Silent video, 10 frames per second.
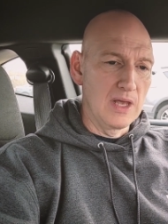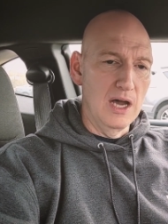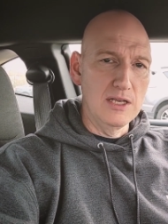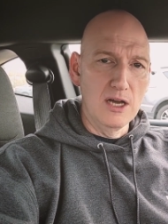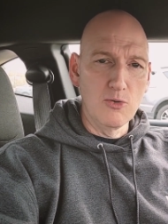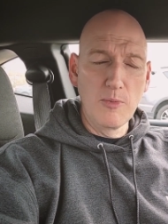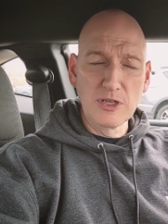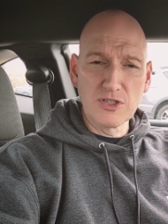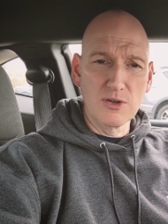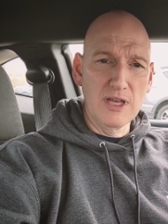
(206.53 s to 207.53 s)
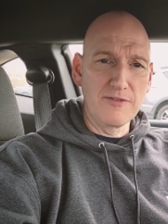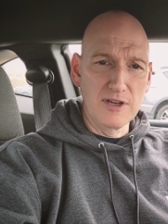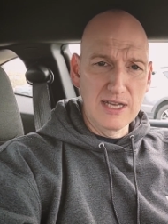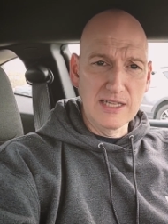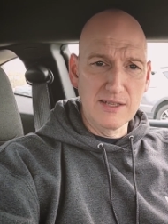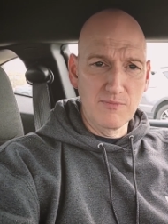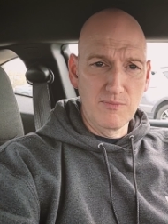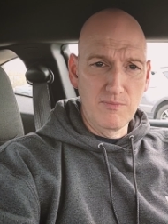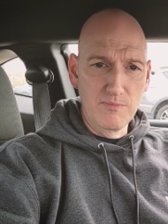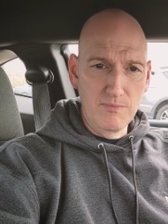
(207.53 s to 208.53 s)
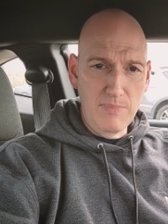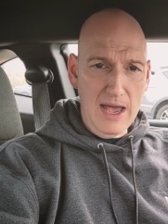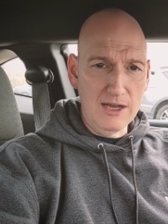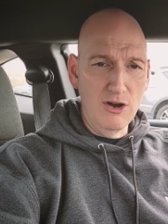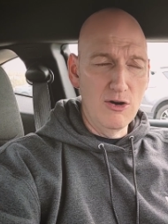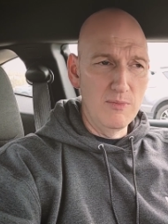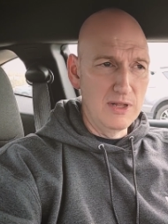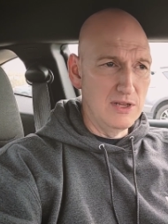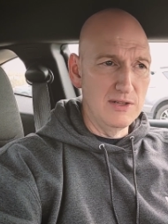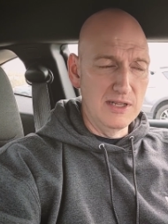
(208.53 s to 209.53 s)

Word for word: a young woman shortly after he gets back home and you,